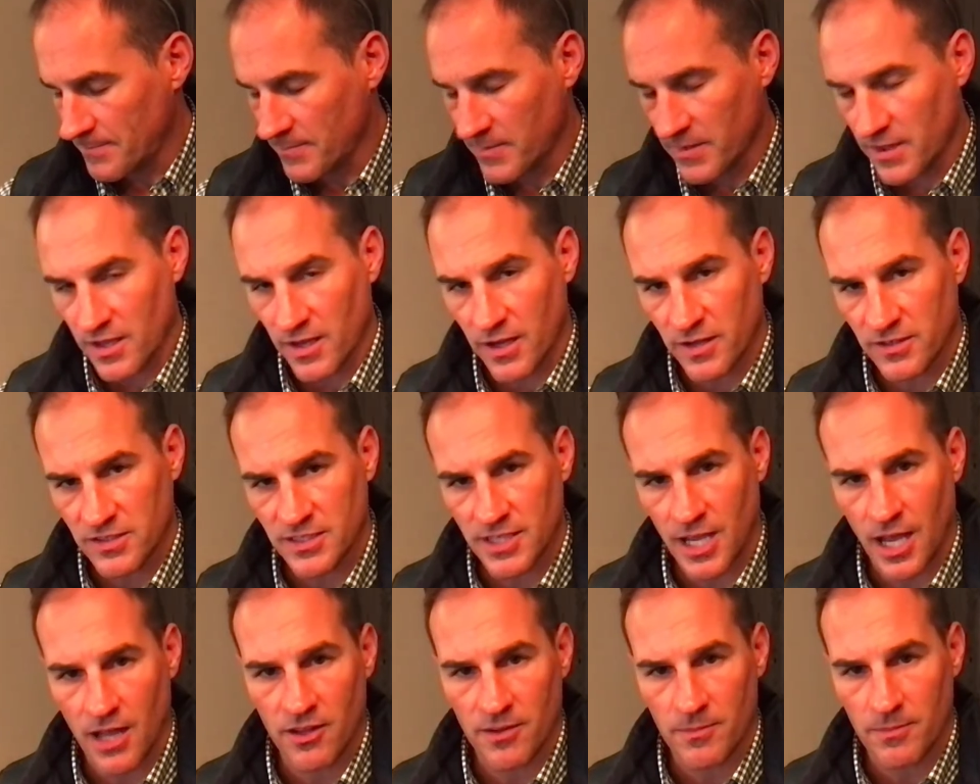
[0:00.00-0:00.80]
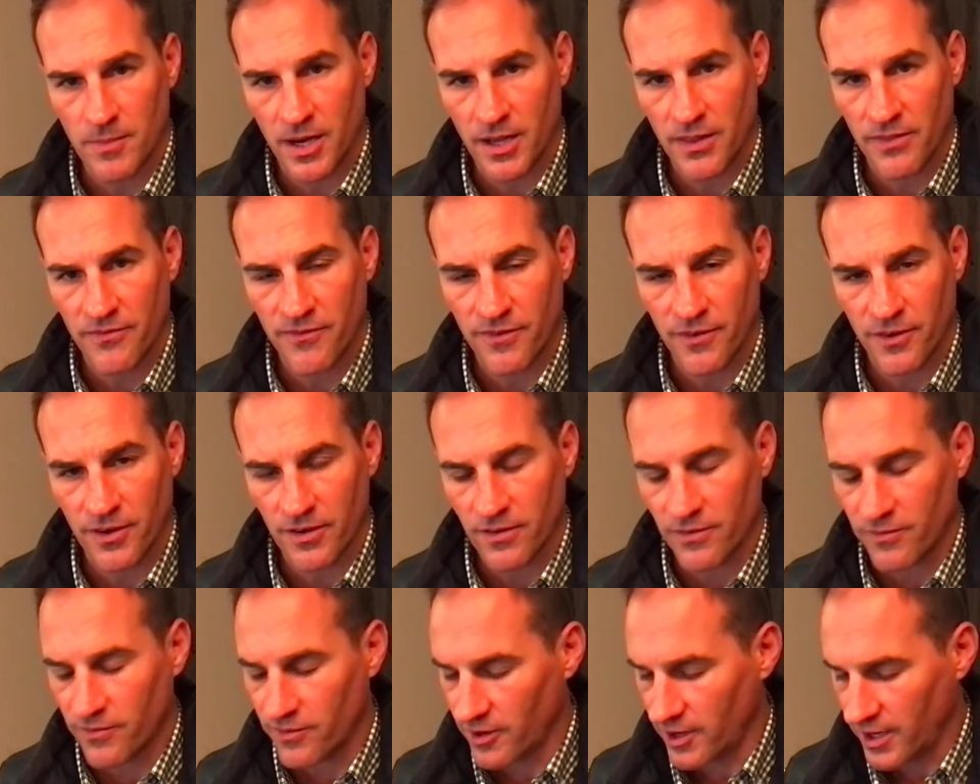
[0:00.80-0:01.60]
a solid month
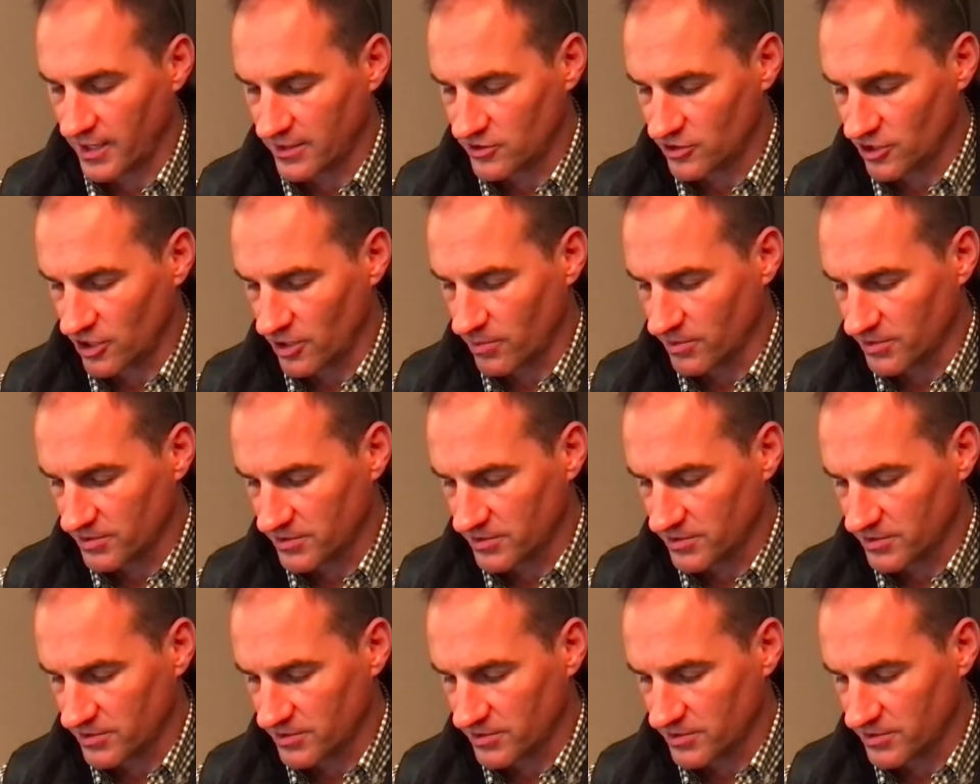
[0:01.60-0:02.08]
for October.